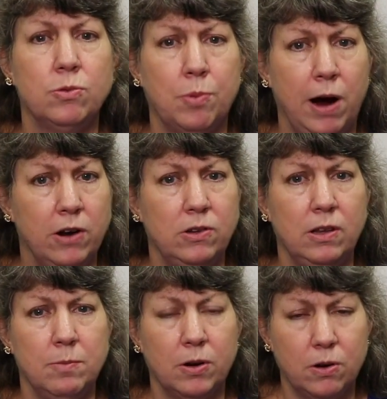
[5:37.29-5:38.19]
prior to
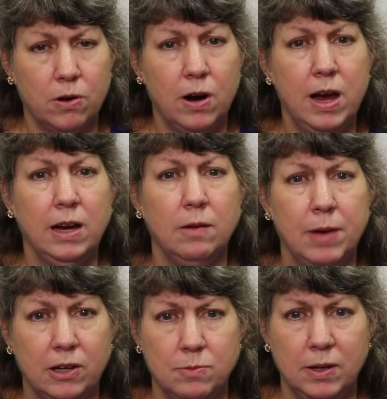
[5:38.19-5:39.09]
them occurring and
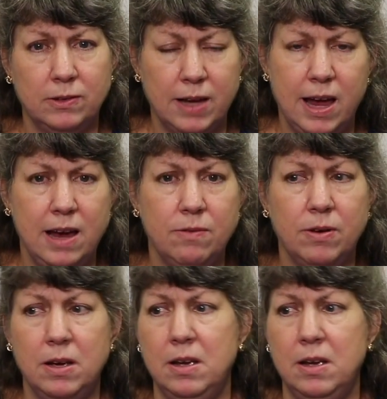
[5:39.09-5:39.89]
makes me safe.